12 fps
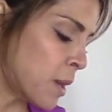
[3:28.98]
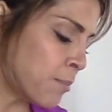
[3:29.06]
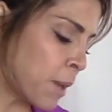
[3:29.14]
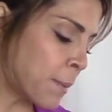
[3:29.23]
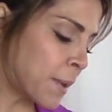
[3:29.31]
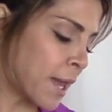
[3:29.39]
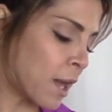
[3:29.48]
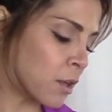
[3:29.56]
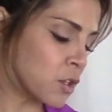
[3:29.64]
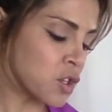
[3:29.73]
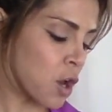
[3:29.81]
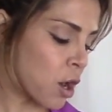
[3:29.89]
baby
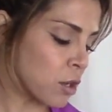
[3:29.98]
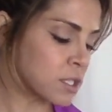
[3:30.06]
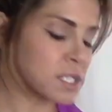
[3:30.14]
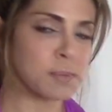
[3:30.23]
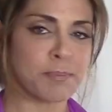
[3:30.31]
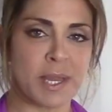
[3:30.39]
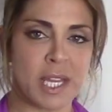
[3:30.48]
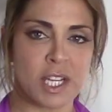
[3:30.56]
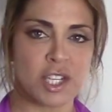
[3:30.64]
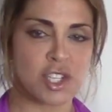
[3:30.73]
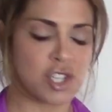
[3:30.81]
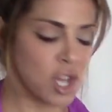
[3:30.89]
kale, chard,
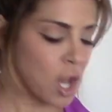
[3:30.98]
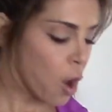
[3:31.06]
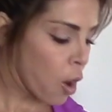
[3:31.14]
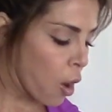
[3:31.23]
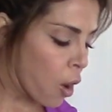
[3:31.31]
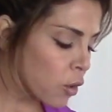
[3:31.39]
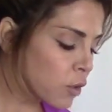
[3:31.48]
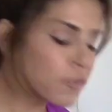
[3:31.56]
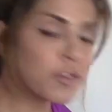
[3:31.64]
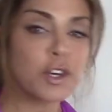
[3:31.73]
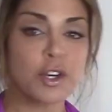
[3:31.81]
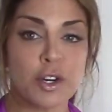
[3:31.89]
spinach, all
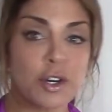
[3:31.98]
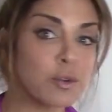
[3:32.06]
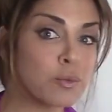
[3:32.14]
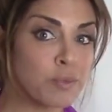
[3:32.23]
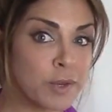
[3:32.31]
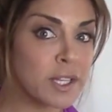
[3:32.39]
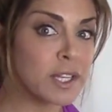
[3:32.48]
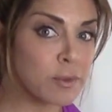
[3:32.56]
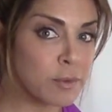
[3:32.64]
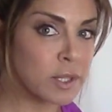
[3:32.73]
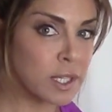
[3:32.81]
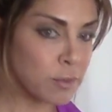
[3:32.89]
of the good,
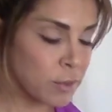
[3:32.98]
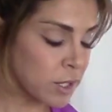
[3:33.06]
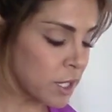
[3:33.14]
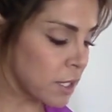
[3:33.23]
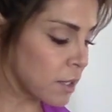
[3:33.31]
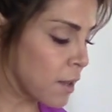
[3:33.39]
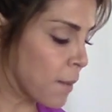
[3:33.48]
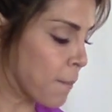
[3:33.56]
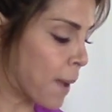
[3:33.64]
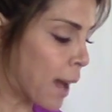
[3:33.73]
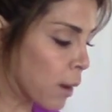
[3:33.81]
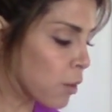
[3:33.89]
really
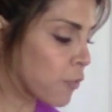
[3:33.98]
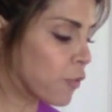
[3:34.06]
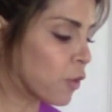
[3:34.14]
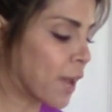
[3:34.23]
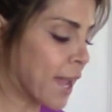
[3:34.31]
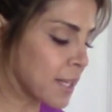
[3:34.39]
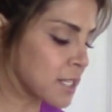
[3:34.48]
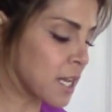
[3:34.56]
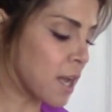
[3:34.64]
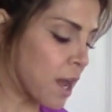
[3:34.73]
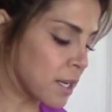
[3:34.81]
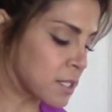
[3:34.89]
powerful
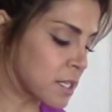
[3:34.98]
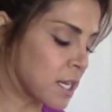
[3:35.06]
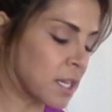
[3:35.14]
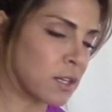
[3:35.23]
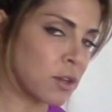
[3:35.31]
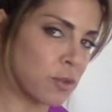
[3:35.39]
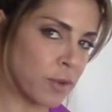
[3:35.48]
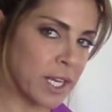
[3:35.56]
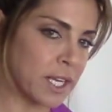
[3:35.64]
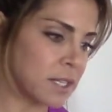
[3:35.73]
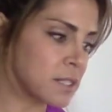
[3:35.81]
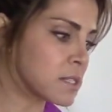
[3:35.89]
antioxidant
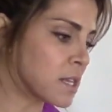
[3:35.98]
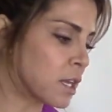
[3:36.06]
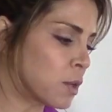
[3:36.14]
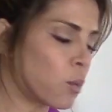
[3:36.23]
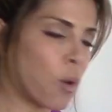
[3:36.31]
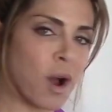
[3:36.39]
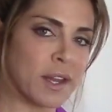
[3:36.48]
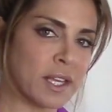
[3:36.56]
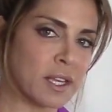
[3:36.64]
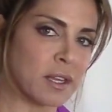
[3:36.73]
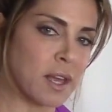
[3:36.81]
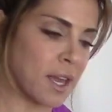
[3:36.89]
greens that you want
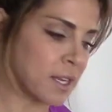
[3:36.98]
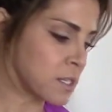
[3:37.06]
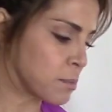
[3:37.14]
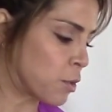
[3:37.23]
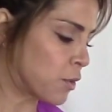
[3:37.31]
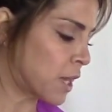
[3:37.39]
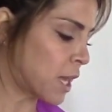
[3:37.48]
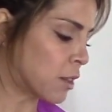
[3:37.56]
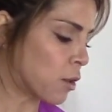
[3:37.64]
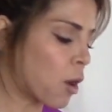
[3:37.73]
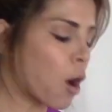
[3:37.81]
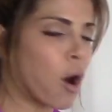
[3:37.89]
in a smoothie, and
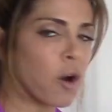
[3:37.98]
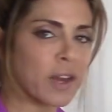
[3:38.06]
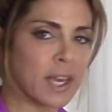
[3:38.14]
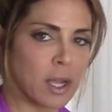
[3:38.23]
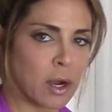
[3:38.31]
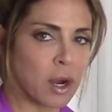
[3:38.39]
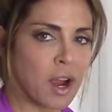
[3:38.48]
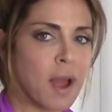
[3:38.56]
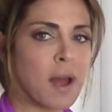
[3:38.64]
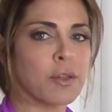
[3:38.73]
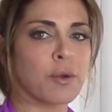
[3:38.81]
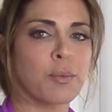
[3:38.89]
they're all here.
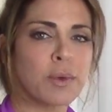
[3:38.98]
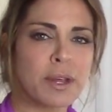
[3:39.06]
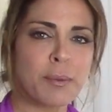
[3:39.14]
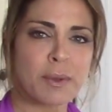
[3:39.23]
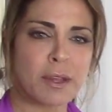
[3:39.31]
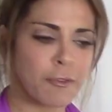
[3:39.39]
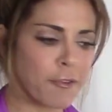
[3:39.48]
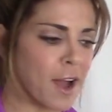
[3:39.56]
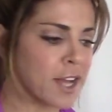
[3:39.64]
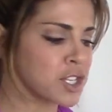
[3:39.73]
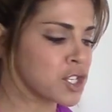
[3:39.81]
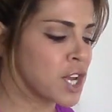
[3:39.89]
They're really
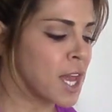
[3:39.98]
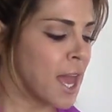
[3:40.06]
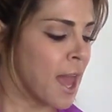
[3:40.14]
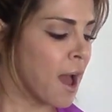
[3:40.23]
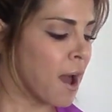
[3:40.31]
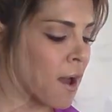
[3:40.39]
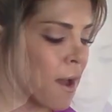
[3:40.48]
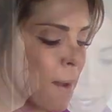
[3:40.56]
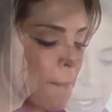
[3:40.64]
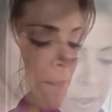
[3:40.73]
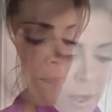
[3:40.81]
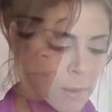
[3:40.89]
fresh.
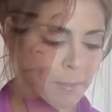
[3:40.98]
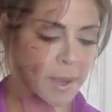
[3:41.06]
I